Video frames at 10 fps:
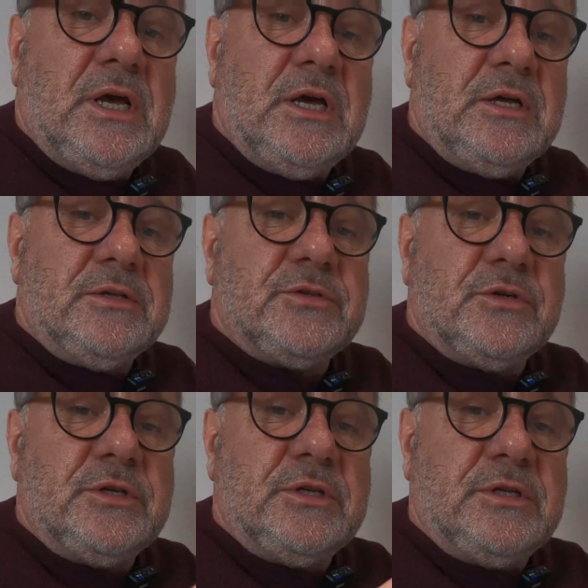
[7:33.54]

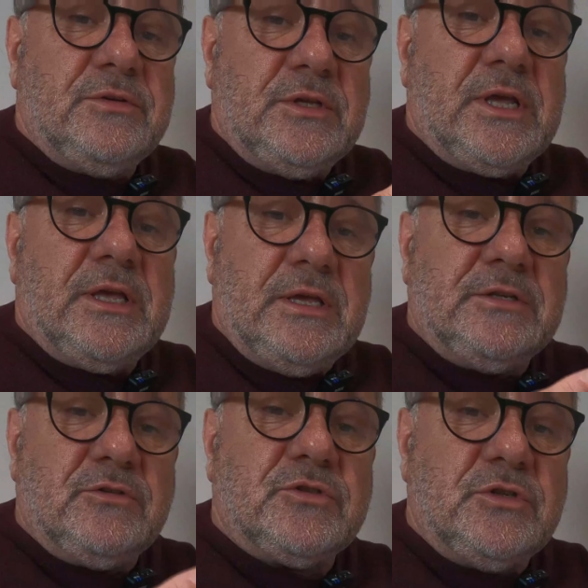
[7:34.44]
so
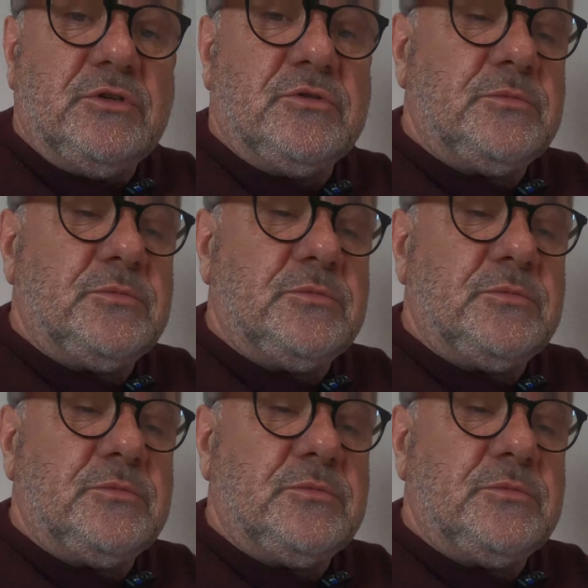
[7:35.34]
it doesn't use